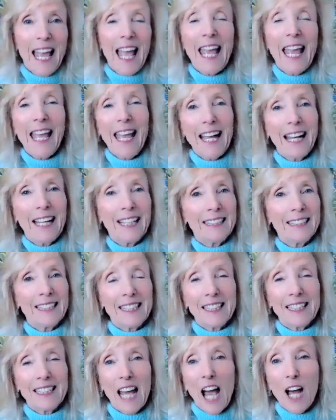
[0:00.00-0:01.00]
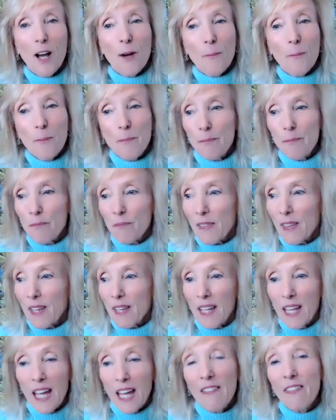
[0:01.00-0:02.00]
and um,
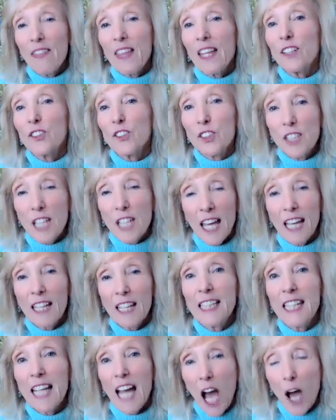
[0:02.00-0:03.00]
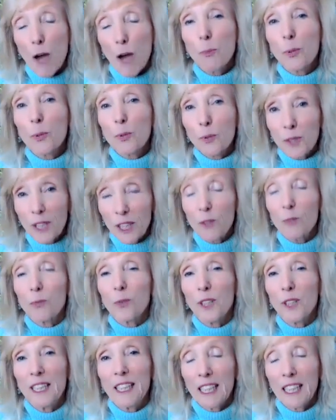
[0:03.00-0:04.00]
and they had not
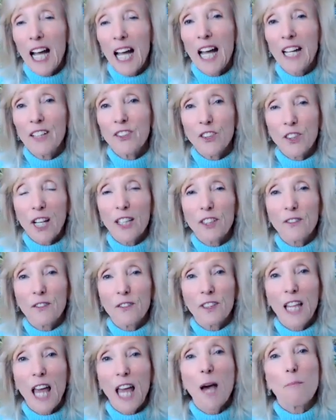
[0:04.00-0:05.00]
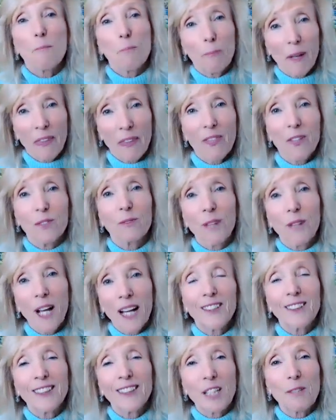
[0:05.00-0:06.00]
pre-written a contract for that but the
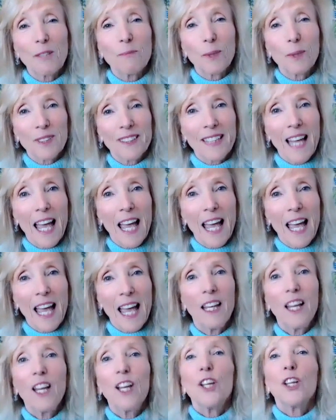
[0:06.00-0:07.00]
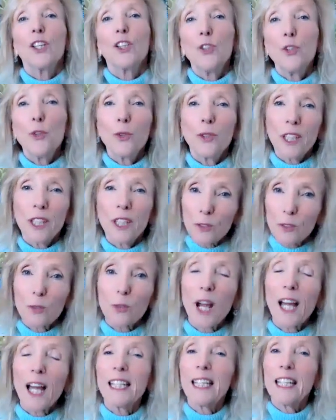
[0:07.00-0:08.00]
record keepers say you can
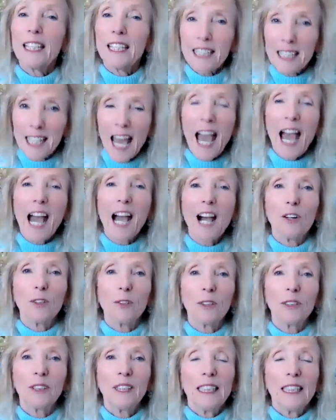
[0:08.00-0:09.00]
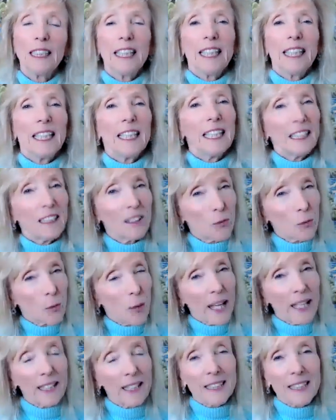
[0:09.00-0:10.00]
write it now in a
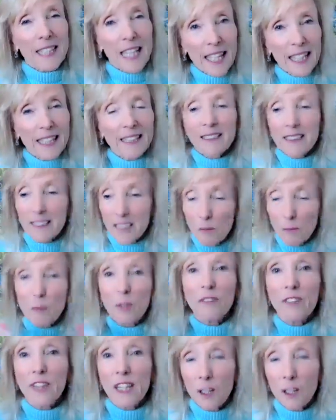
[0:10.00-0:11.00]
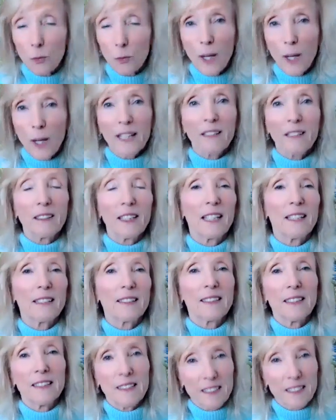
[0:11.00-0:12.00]
way it takes some of the
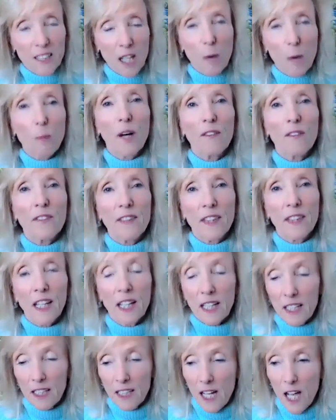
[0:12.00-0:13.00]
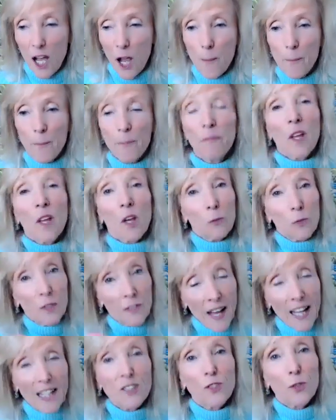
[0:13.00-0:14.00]
awareness and some of the um,
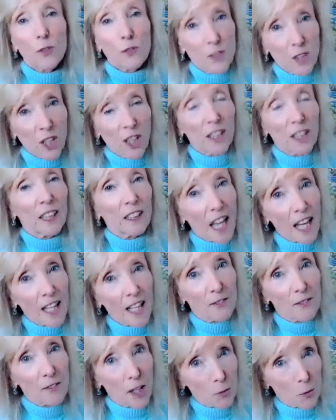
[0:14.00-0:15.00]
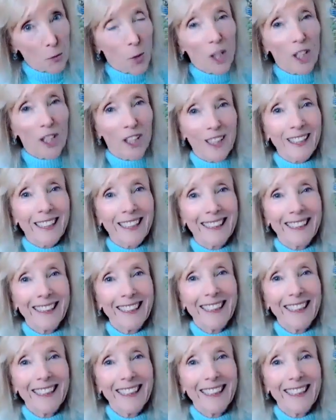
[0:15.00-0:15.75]
we've had to have done a lot of our work